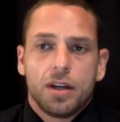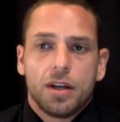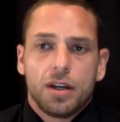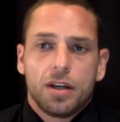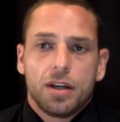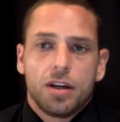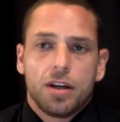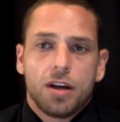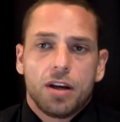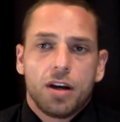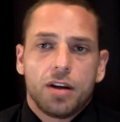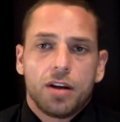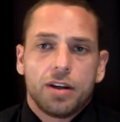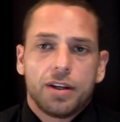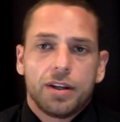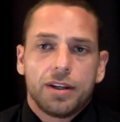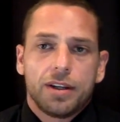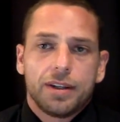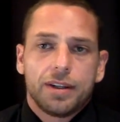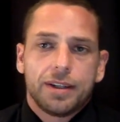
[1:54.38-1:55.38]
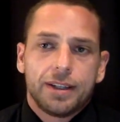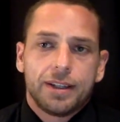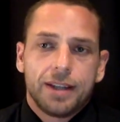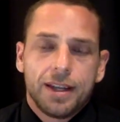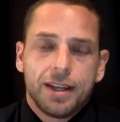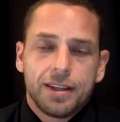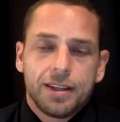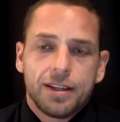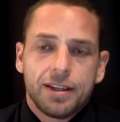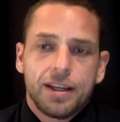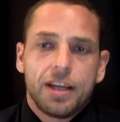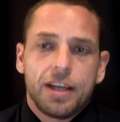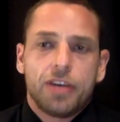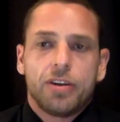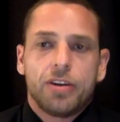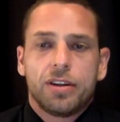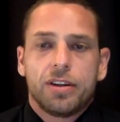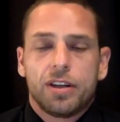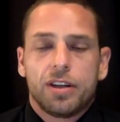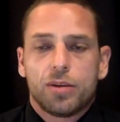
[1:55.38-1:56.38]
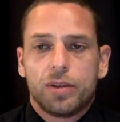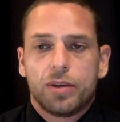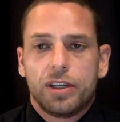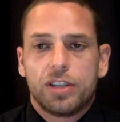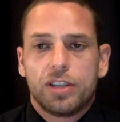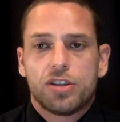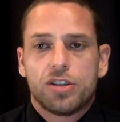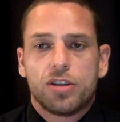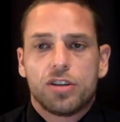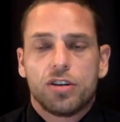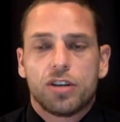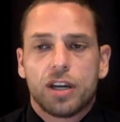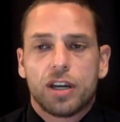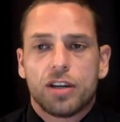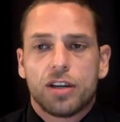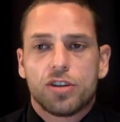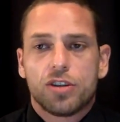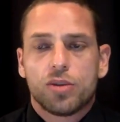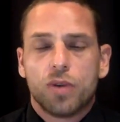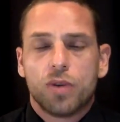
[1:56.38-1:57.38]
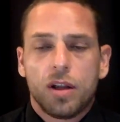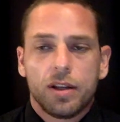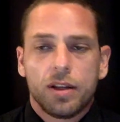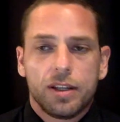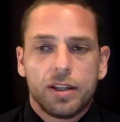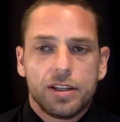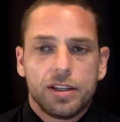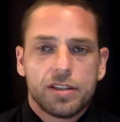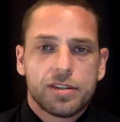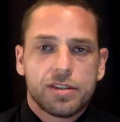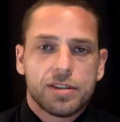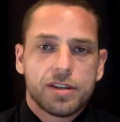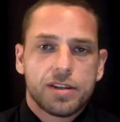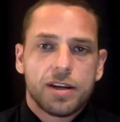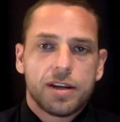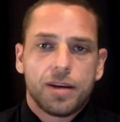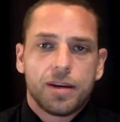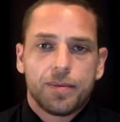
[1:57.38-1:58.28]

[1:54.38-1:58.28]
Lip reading: Now, another area that we need to look at as well is